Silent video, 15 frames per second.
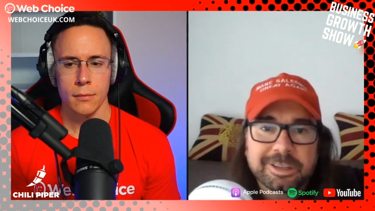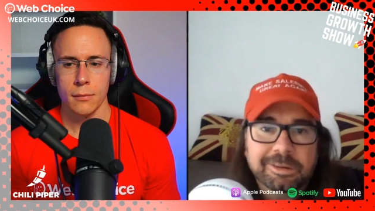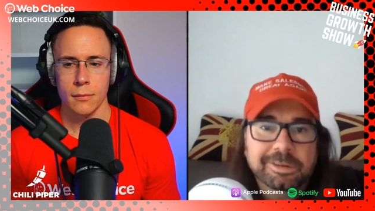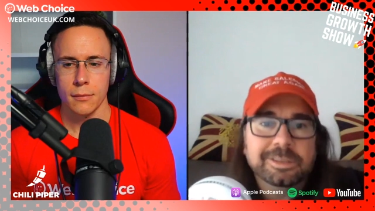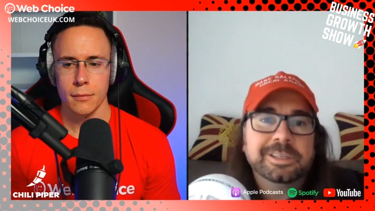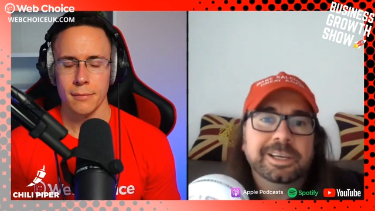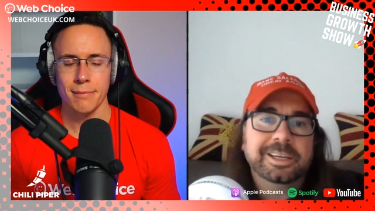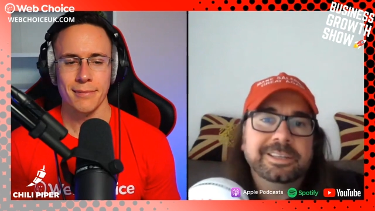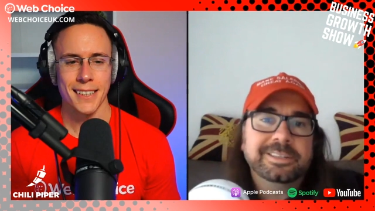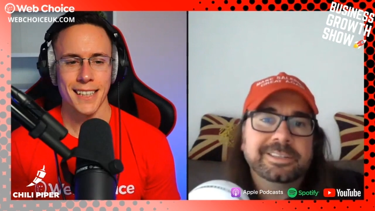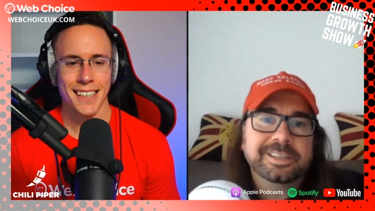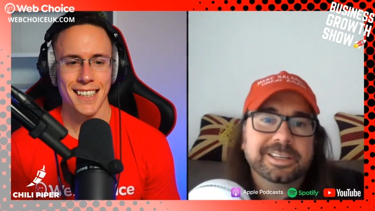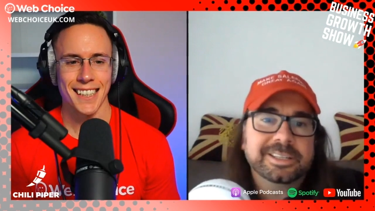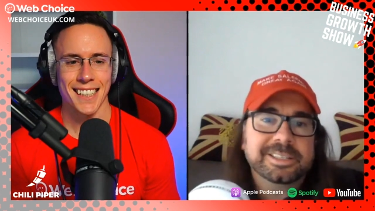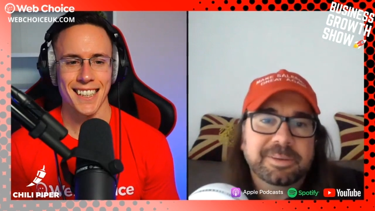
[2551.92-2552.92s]
Speaker 1: long as they can
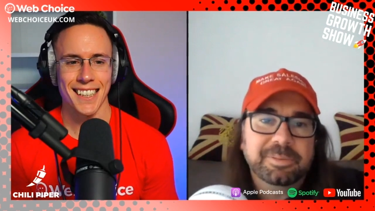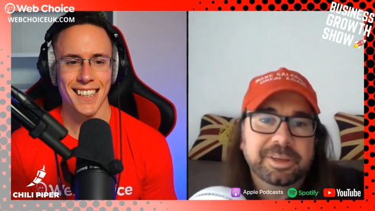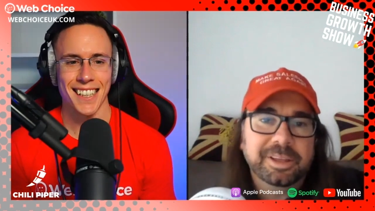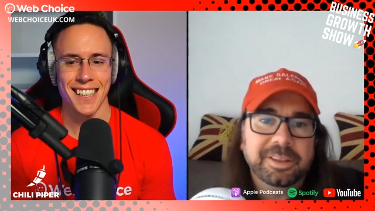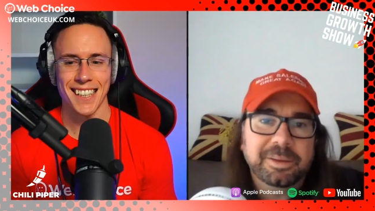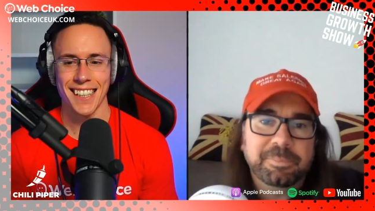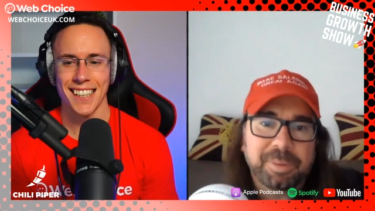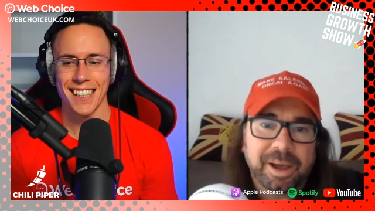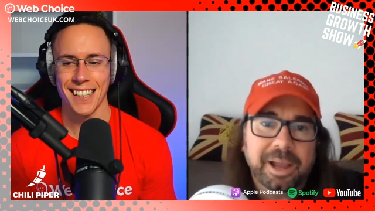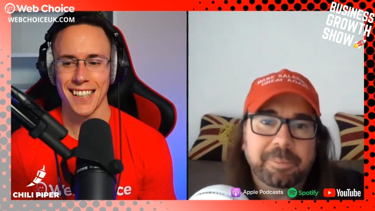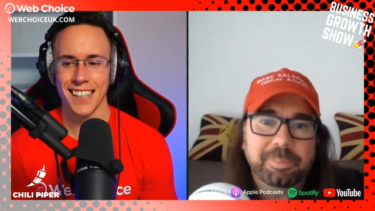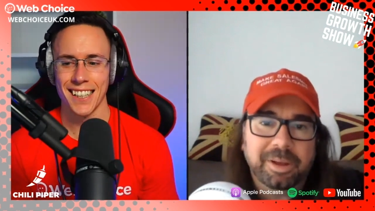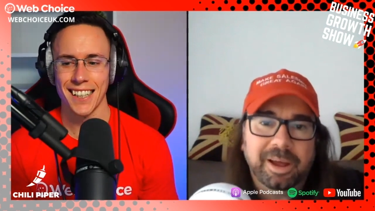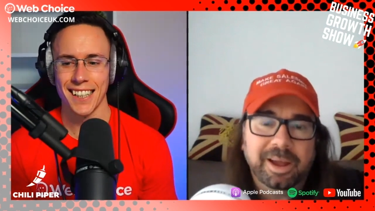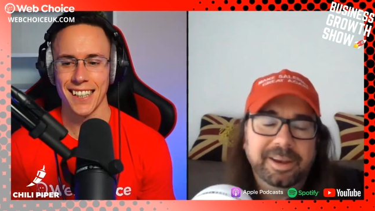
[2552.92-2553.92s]
stick something in their
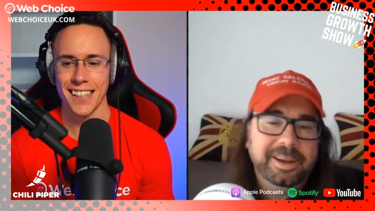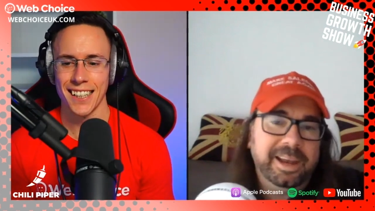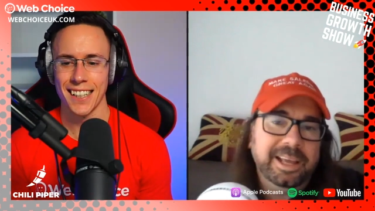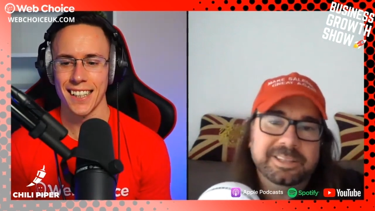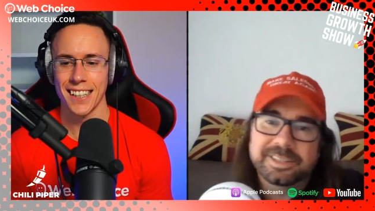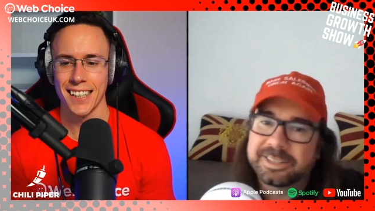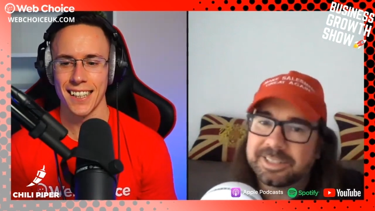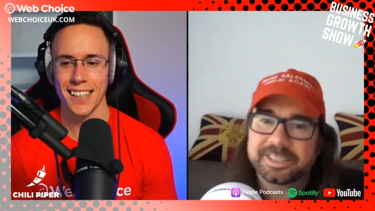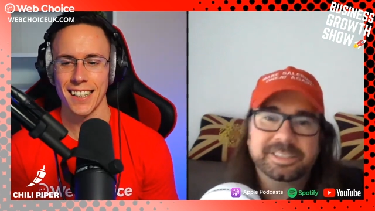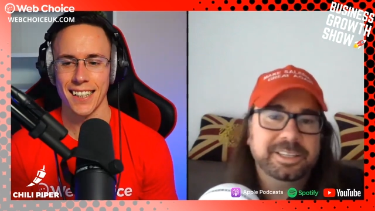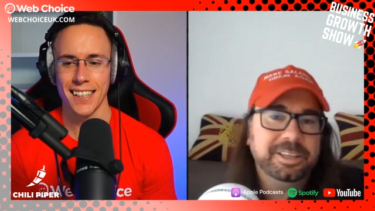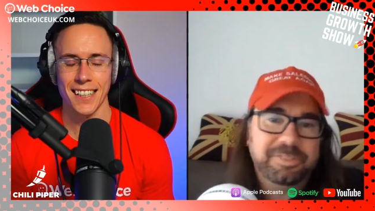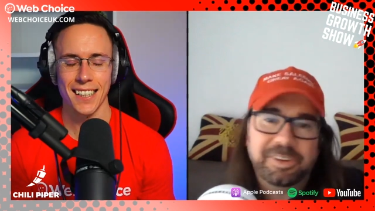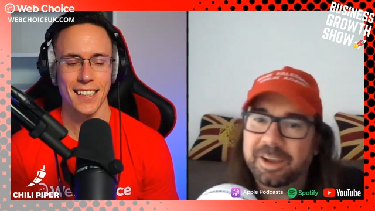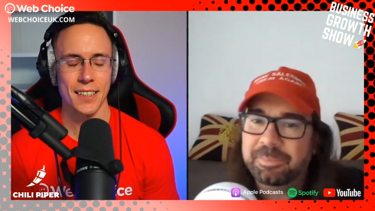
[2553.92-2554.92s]
pipeline that has a
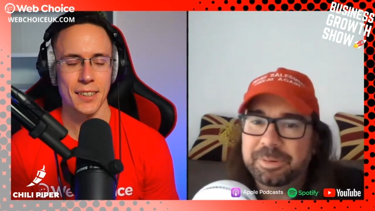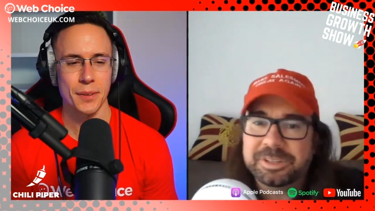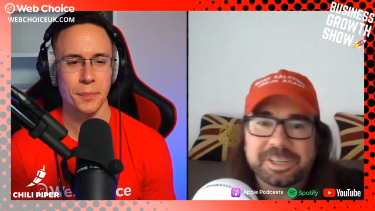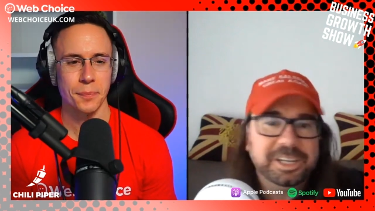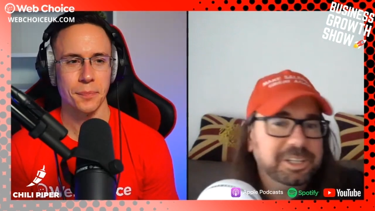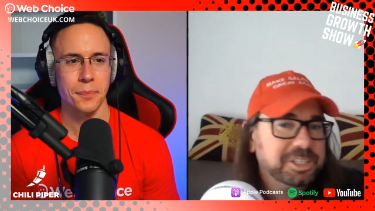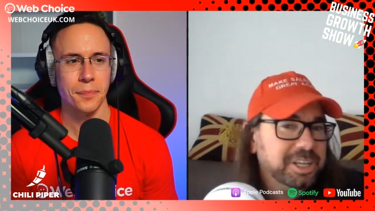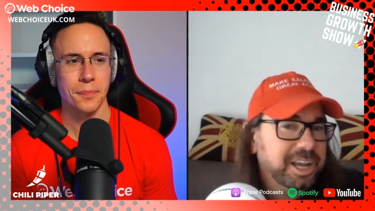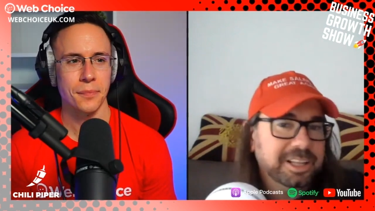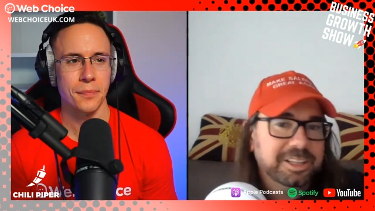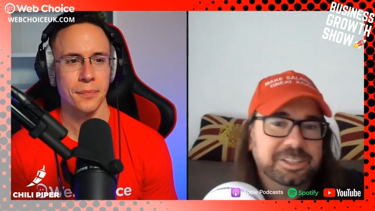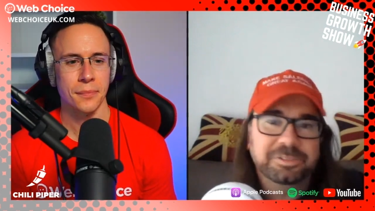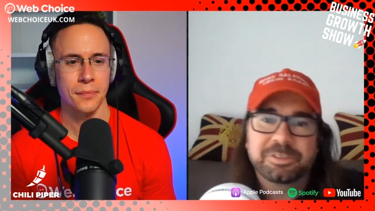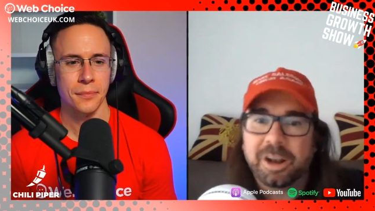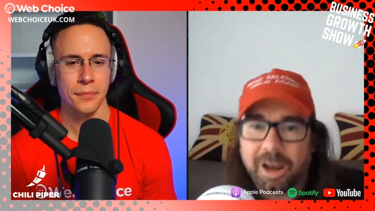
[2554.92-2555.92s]
65%
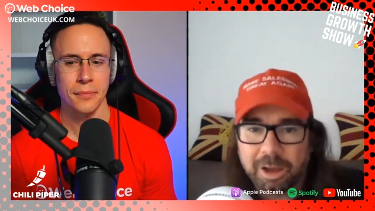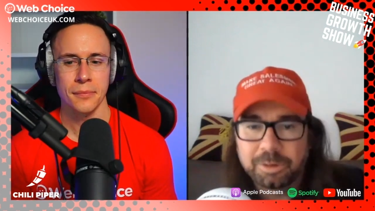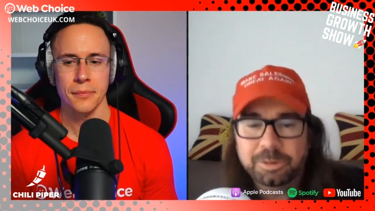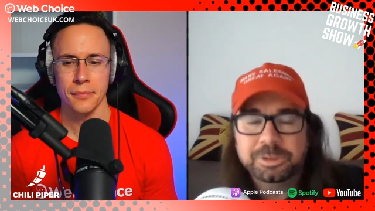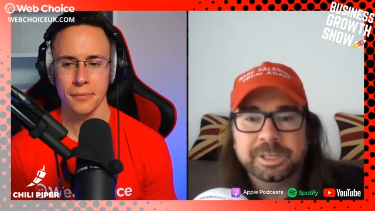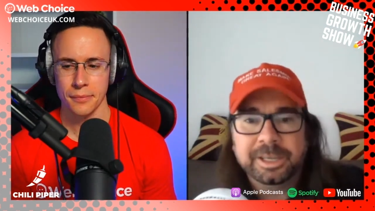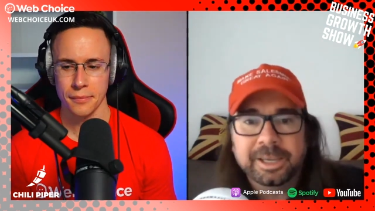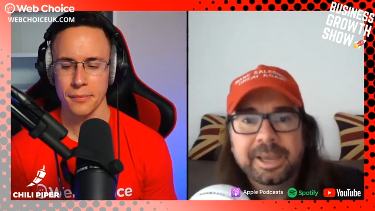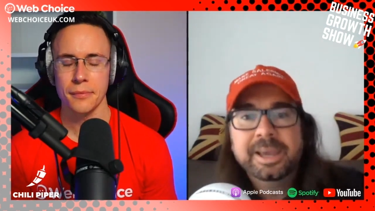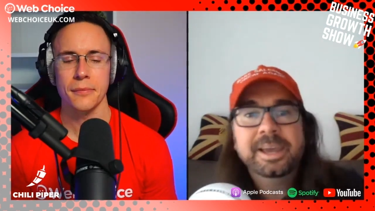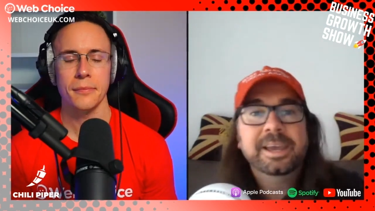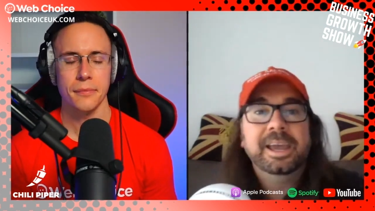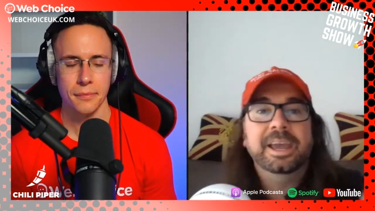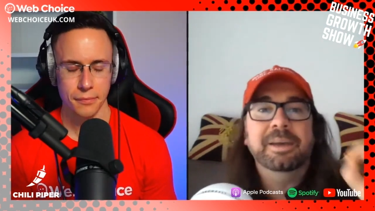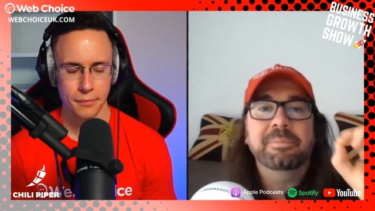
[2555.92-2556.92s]
chance of closing.
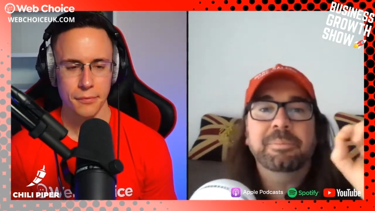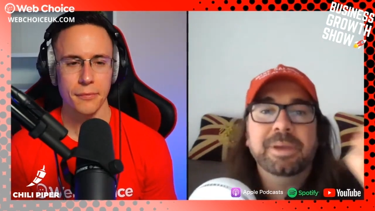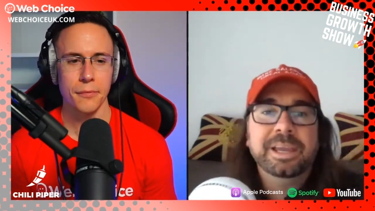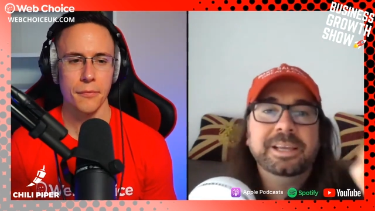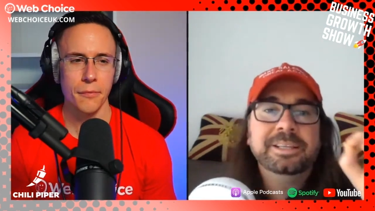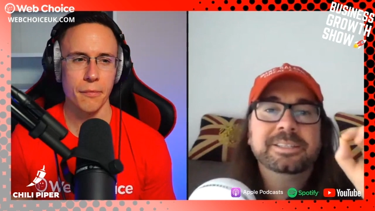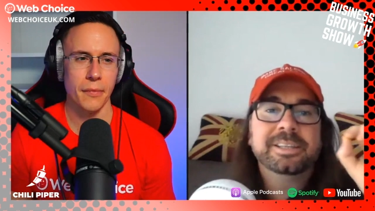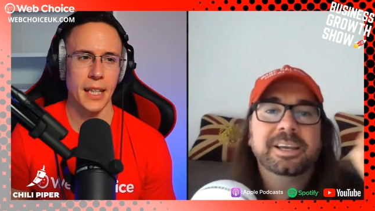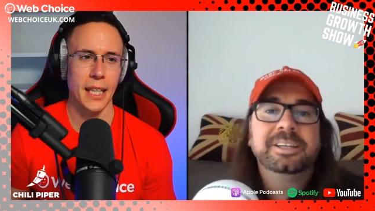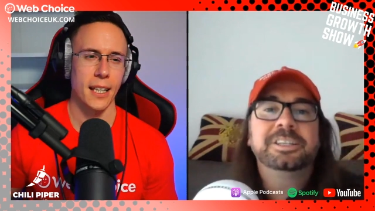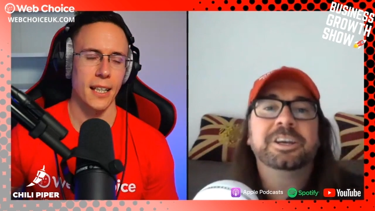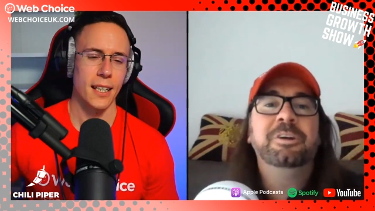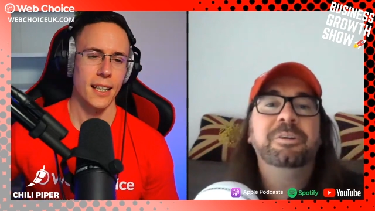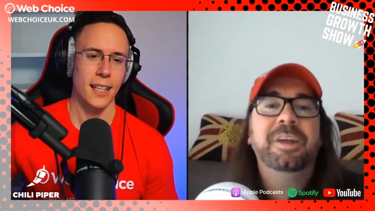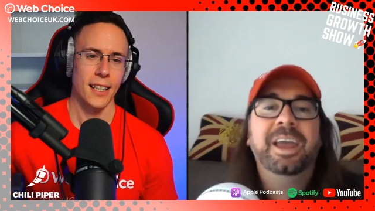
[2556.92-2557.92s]
It means they
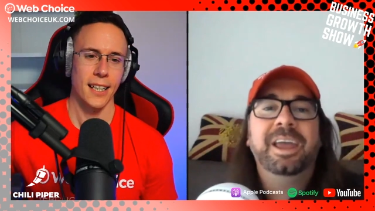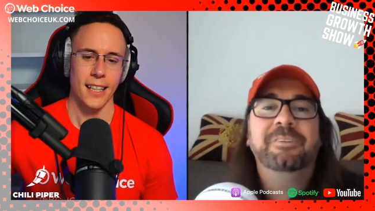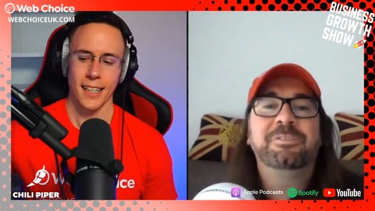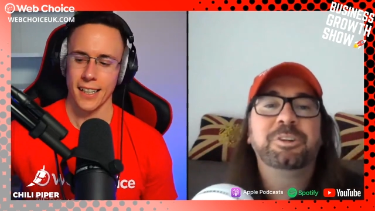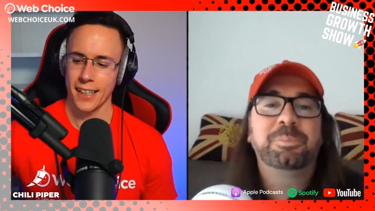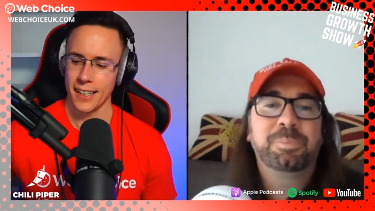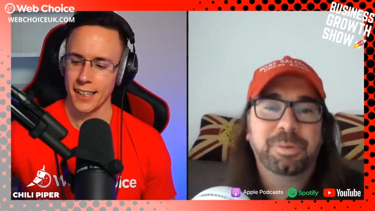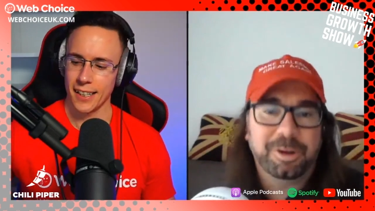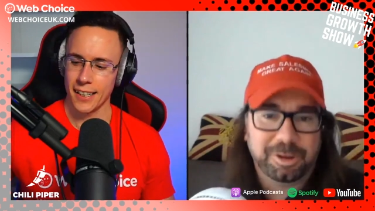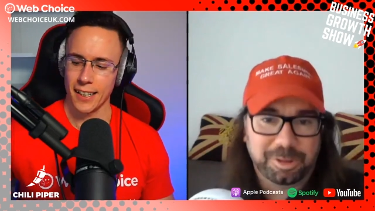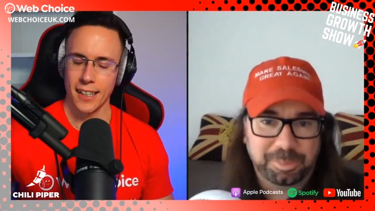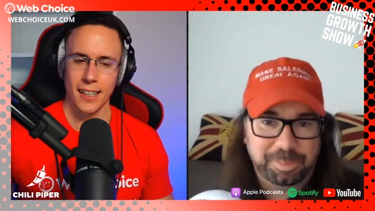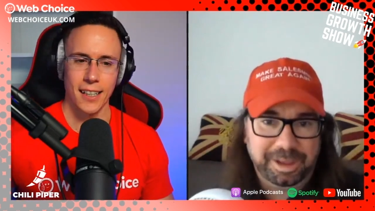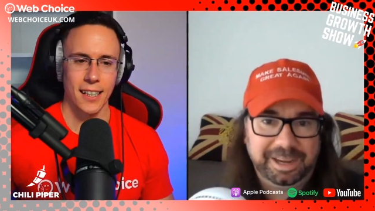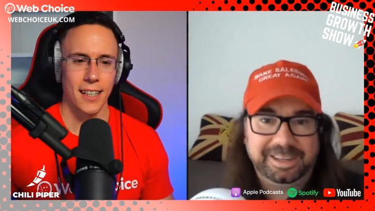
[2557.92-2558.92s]
don't have to
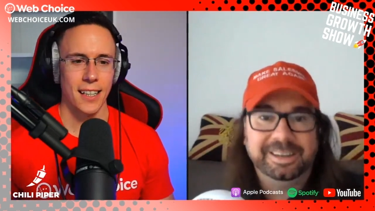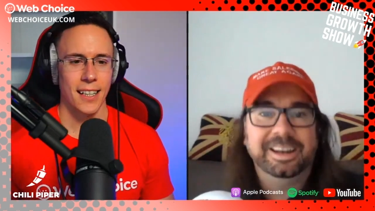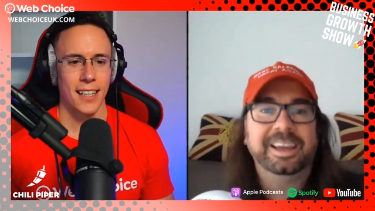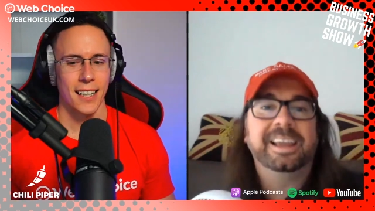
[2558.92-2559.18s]
prospect and they